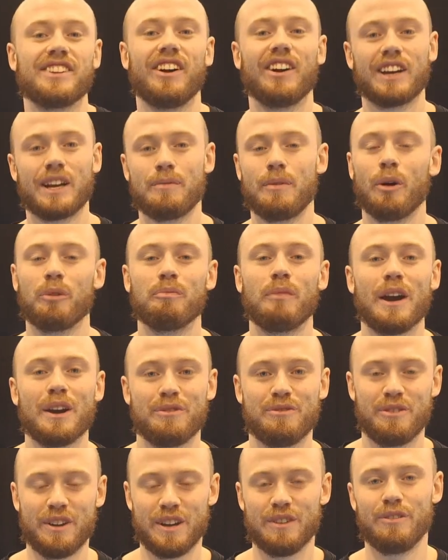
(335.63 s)
talk about my
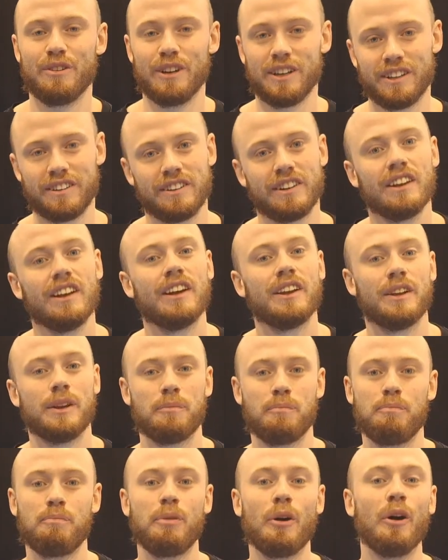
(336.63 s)
favorite,
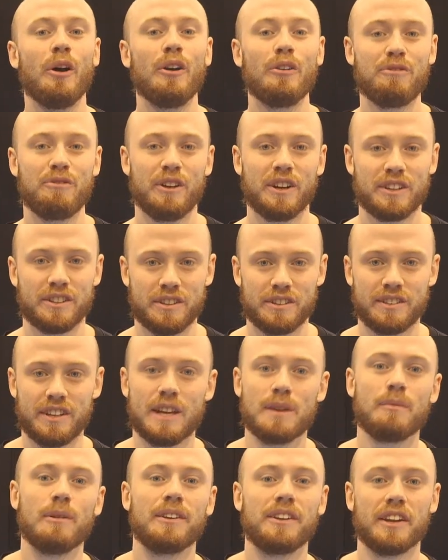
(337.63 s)
the perfect
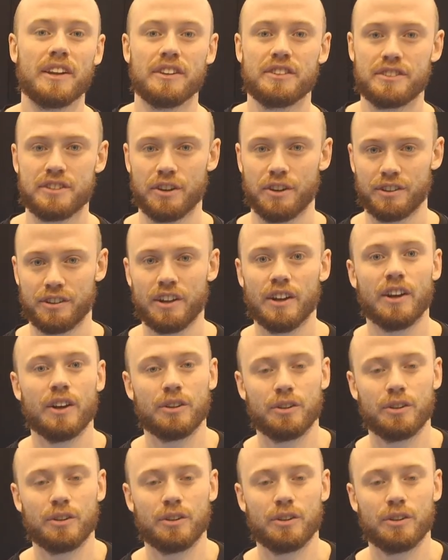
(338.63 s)
table tennis shot